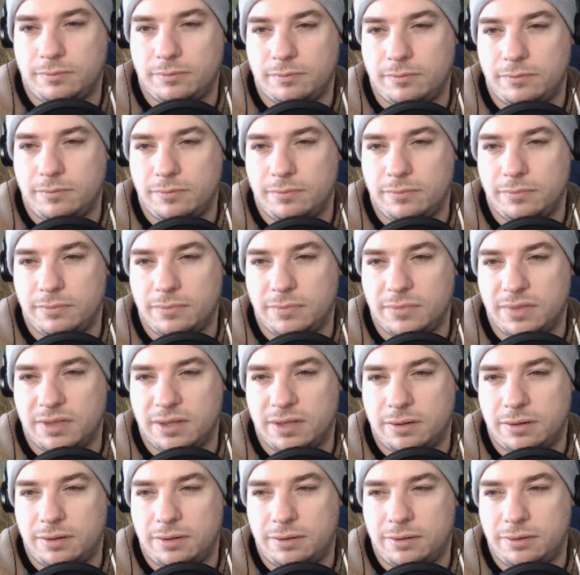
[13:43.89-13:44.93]

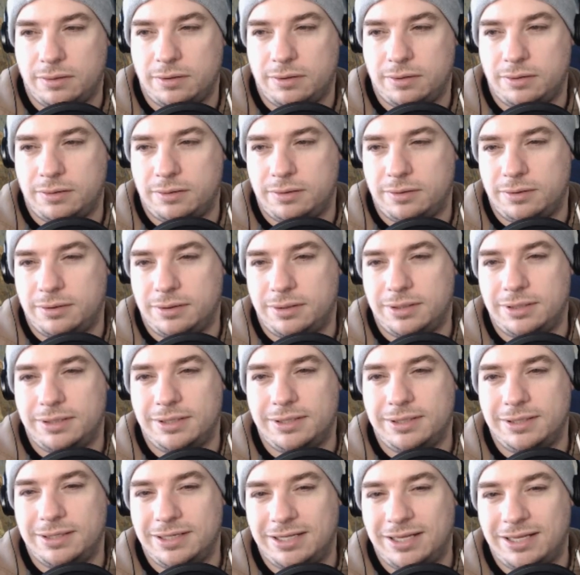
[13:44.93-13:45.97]

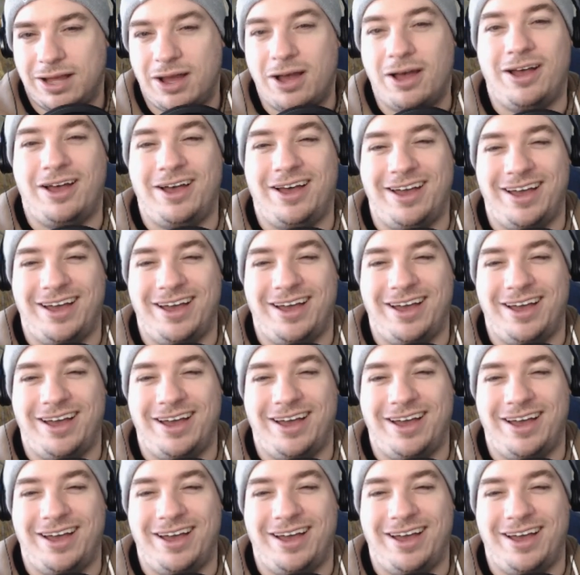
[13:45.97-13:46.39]
[no speech]